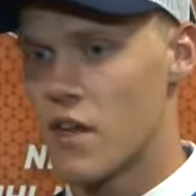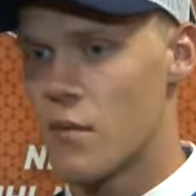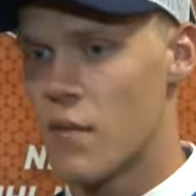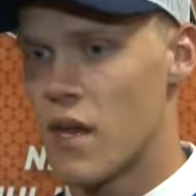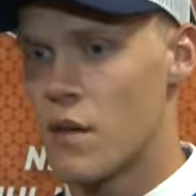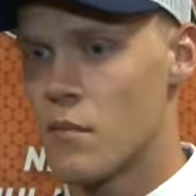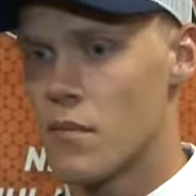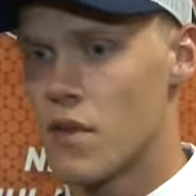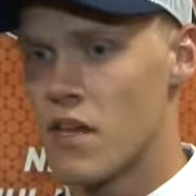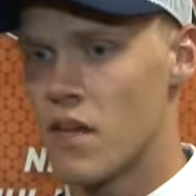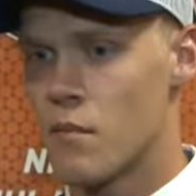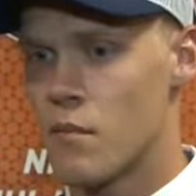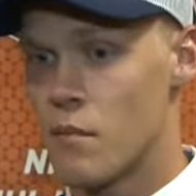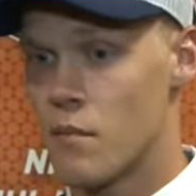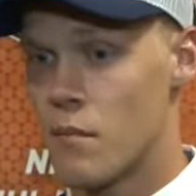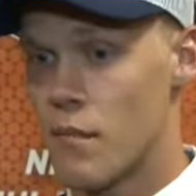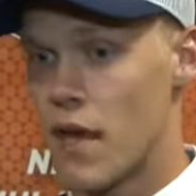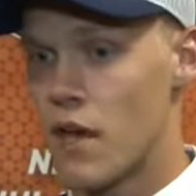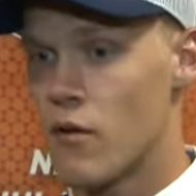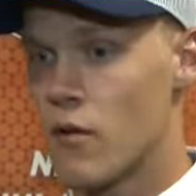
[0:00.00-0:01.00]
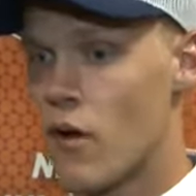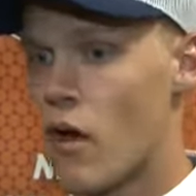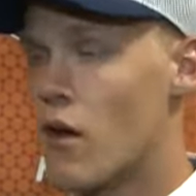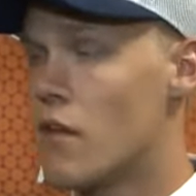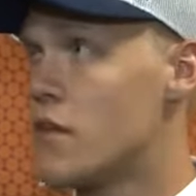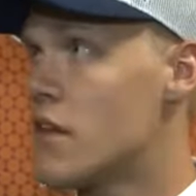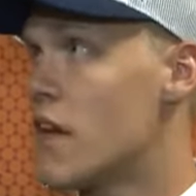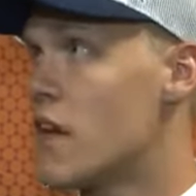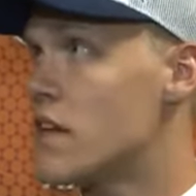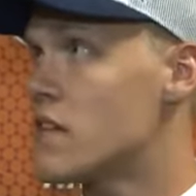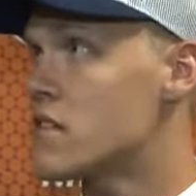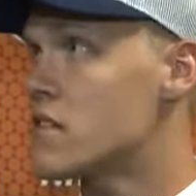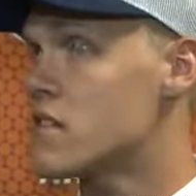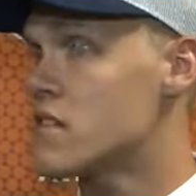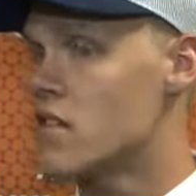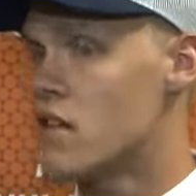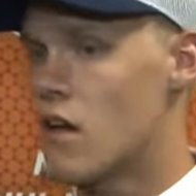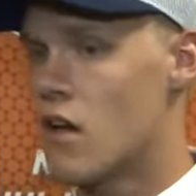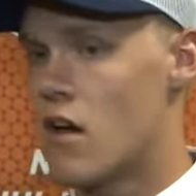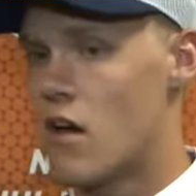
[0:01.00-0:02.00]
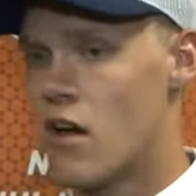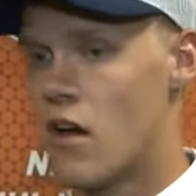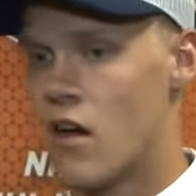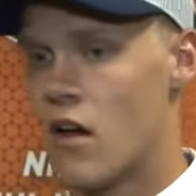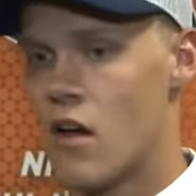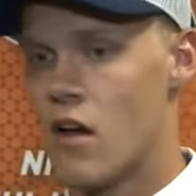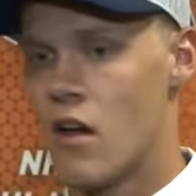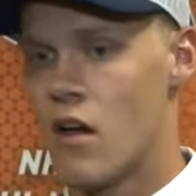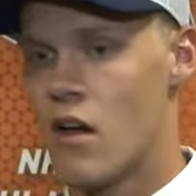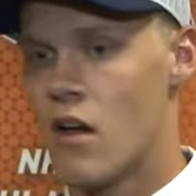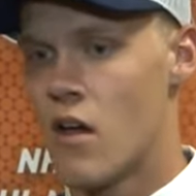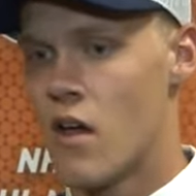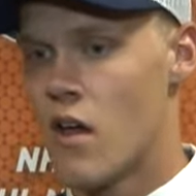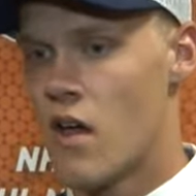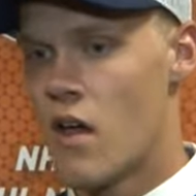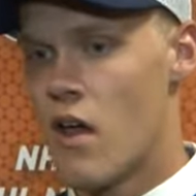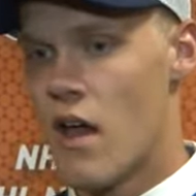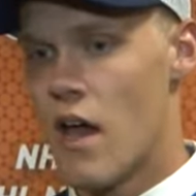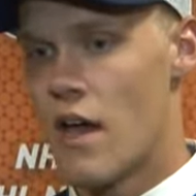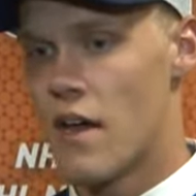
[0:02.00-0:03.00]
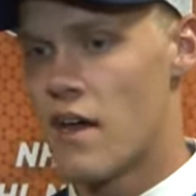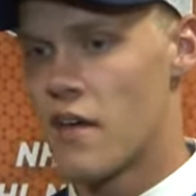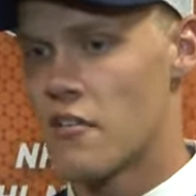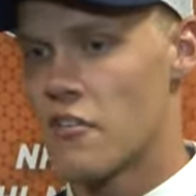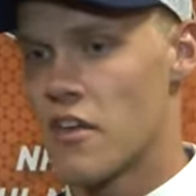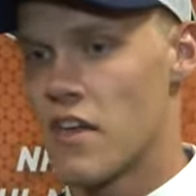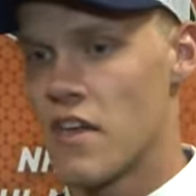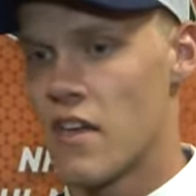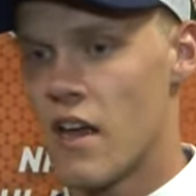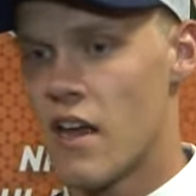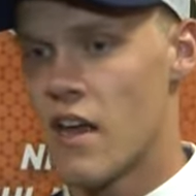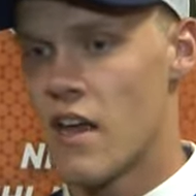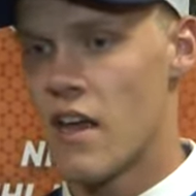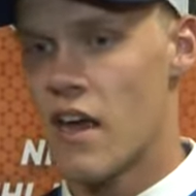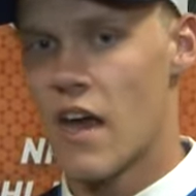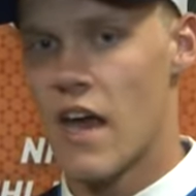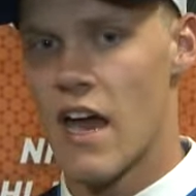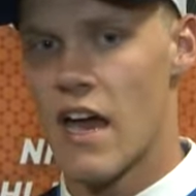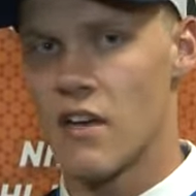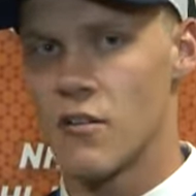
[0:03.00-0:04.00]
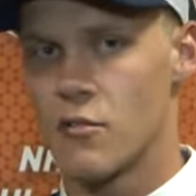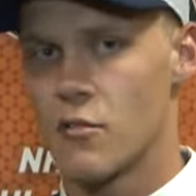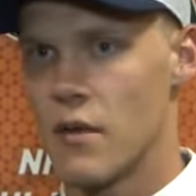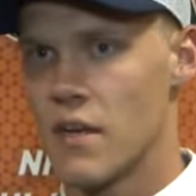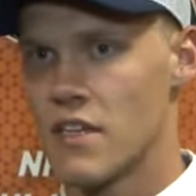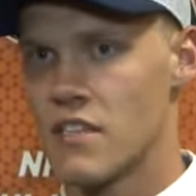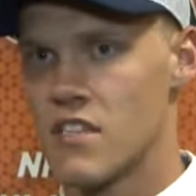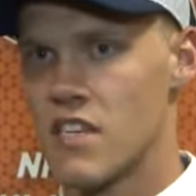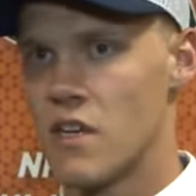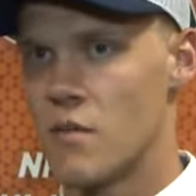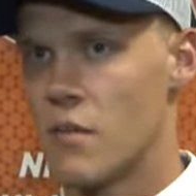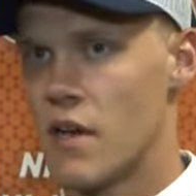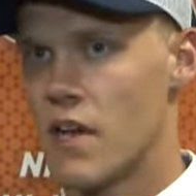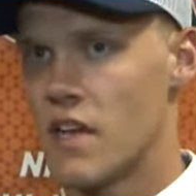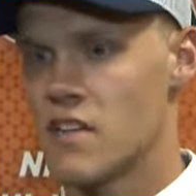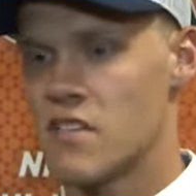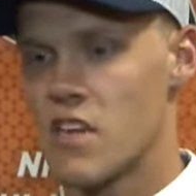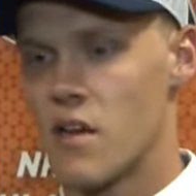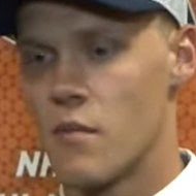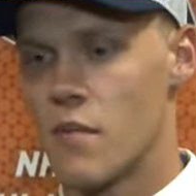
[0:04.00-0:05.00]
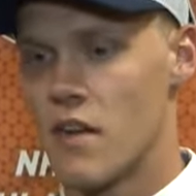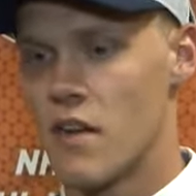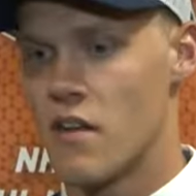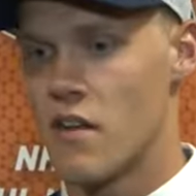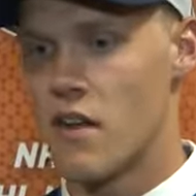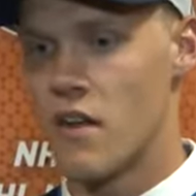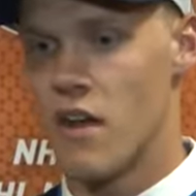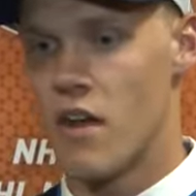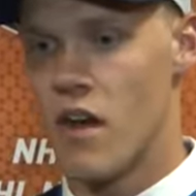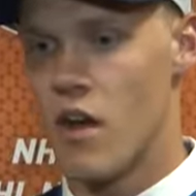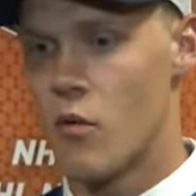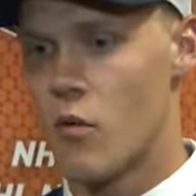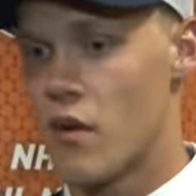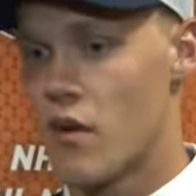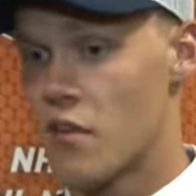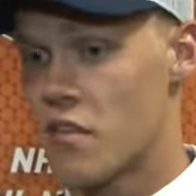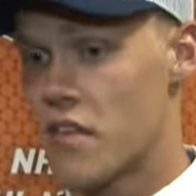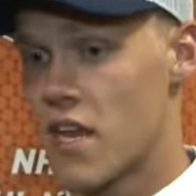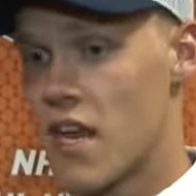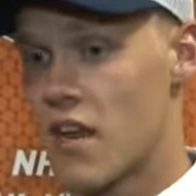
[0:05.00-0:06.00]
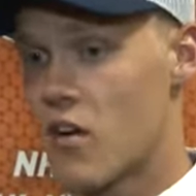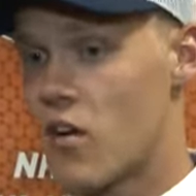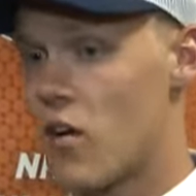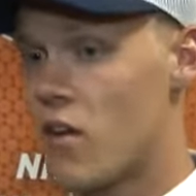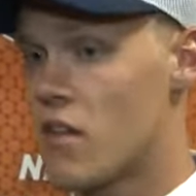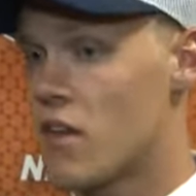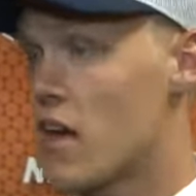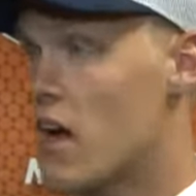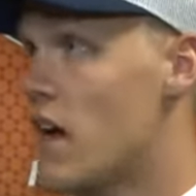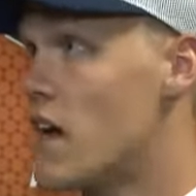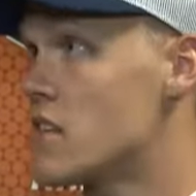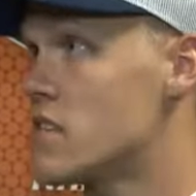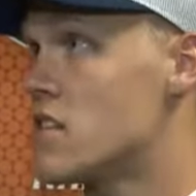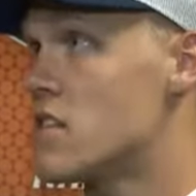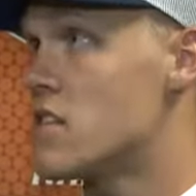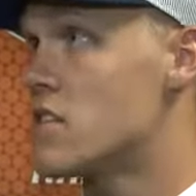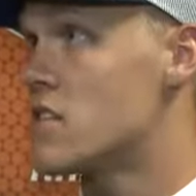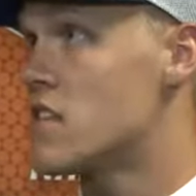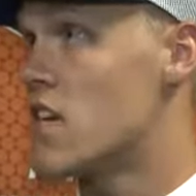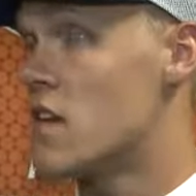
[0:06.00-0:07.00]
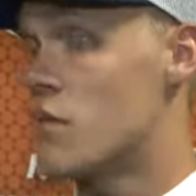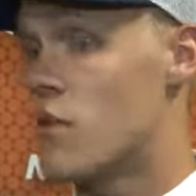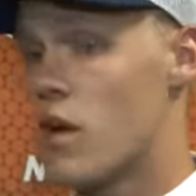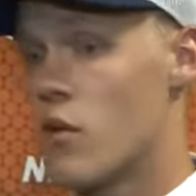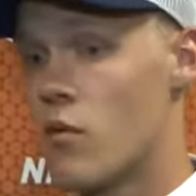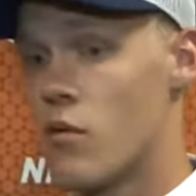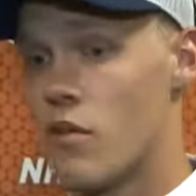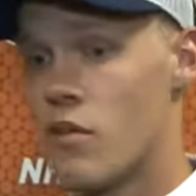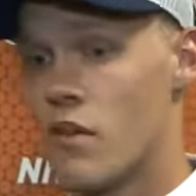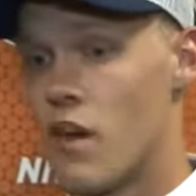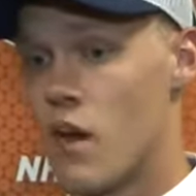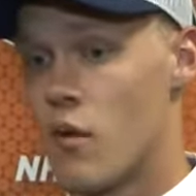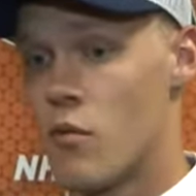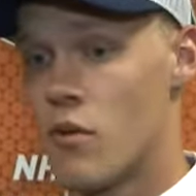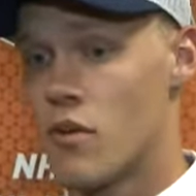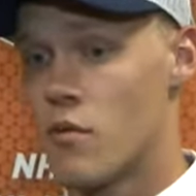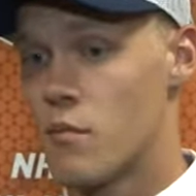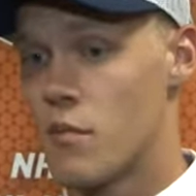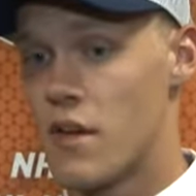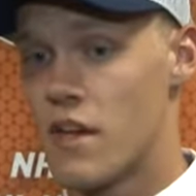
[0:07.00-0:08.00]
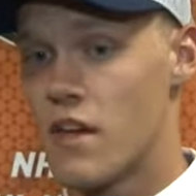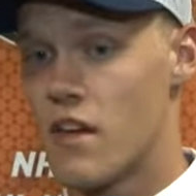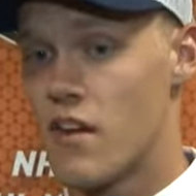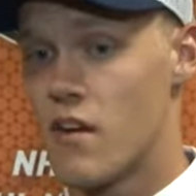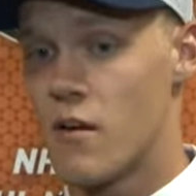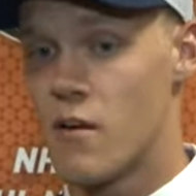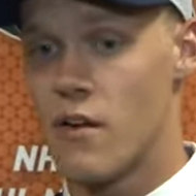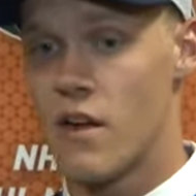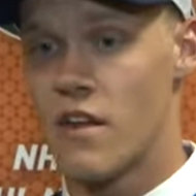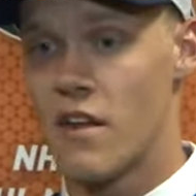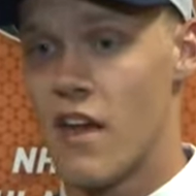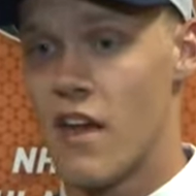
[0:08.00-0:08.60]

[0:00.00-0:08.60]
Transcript: it made me better on the ice. And I think I had great teammates. I mean, I want to thank all the guys on the team. I wouldn't be here right